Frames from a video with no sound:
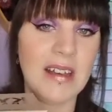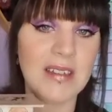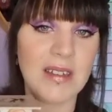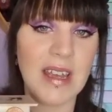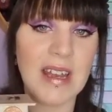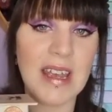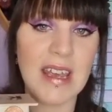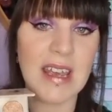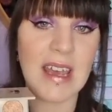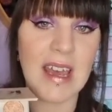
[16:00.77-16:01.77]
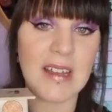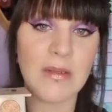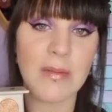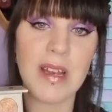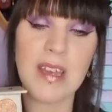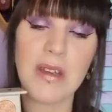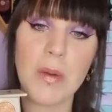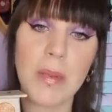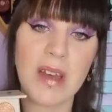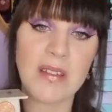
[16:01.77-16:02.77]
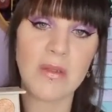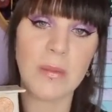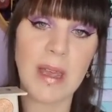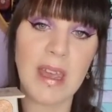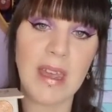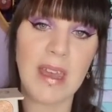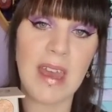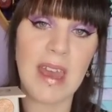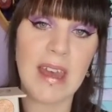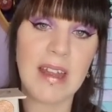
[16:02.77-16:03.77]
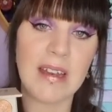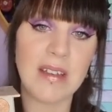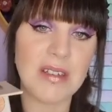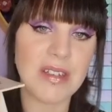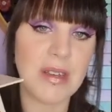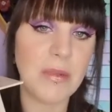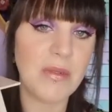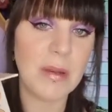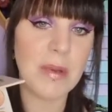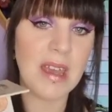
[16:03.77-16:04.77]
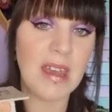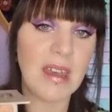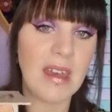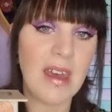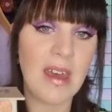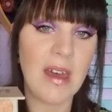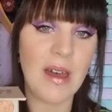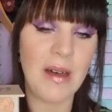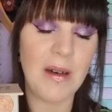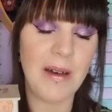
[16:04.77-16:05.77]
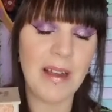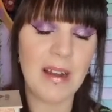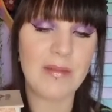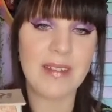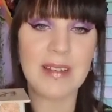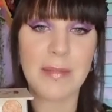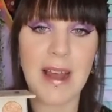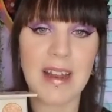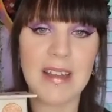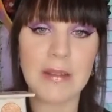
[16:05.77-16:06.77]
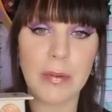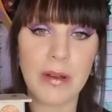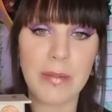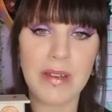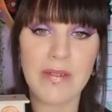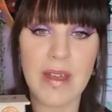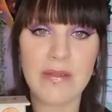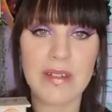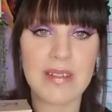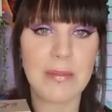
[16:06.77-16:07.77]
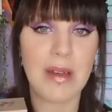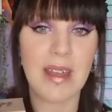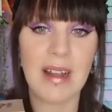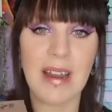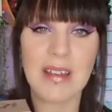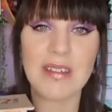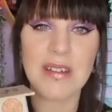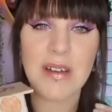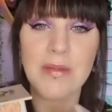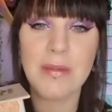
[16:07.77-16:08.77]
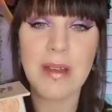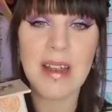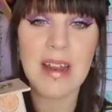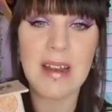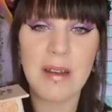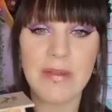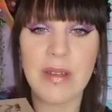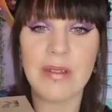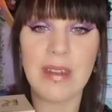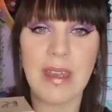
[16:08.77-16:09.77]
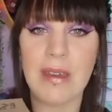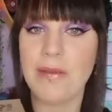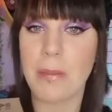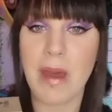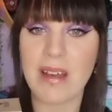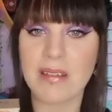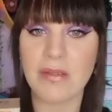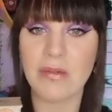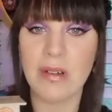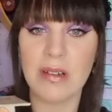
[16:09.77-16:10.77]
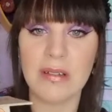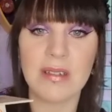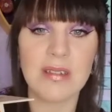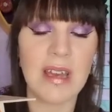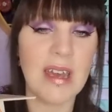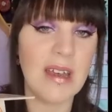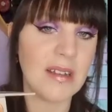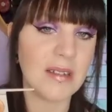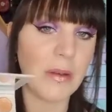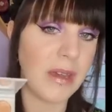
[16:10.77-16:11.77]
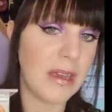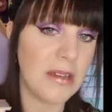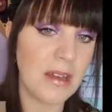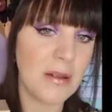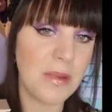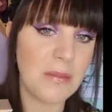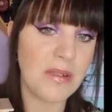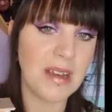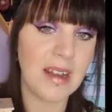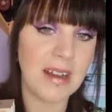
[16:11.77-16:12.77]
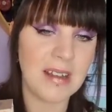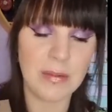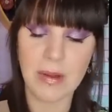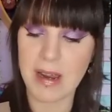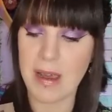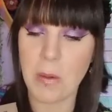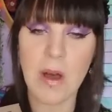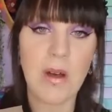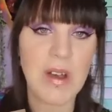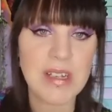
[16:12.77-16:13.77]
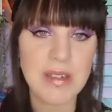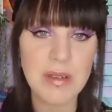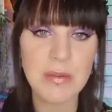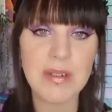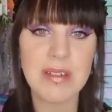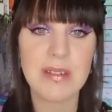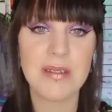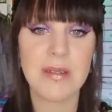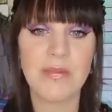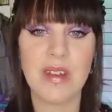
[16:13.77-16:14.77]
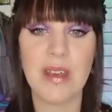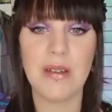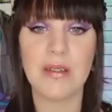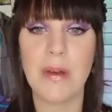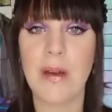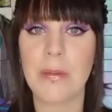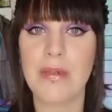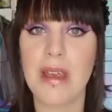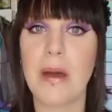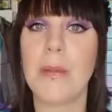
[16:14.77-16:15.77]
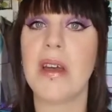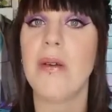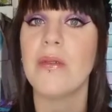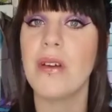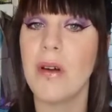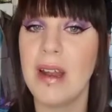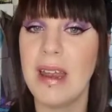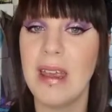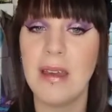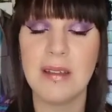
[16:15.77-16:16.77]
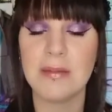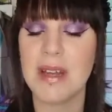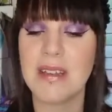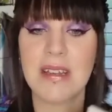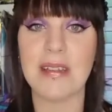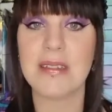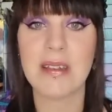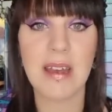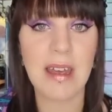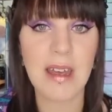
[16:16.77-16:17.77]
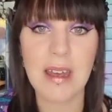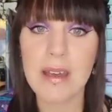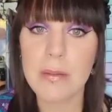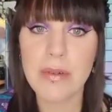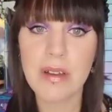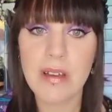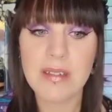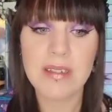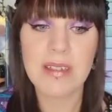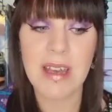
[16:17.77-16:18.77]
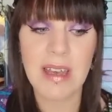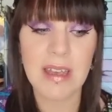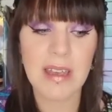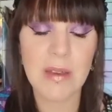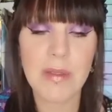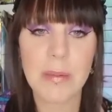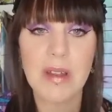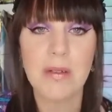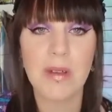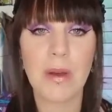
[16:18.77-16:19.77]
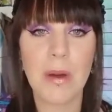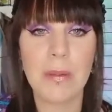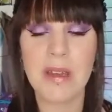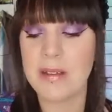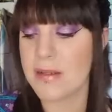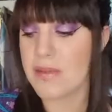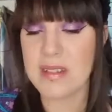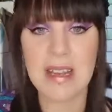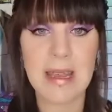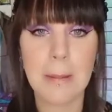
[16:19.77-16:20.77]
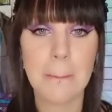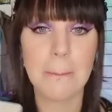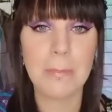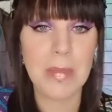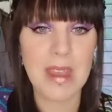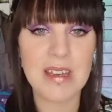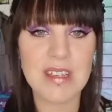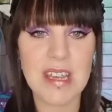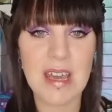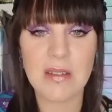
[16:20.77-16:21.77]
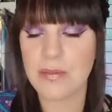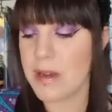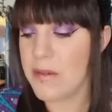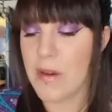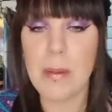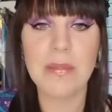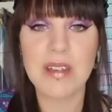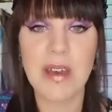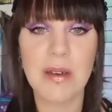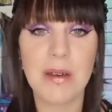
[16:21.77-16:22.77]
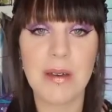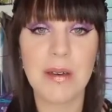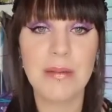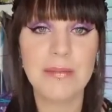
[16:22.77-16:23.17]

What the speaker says: So in here it has a really cute pastel pink and shimmery pink. I love this palette, it's one of my favourites in my collection. I really love using it for pastel looks, so I'm going to be bringing this one out. I do want to do some videos where I bring out my old Kylie Cosmetics products, give them another go, because obviously she has revamped her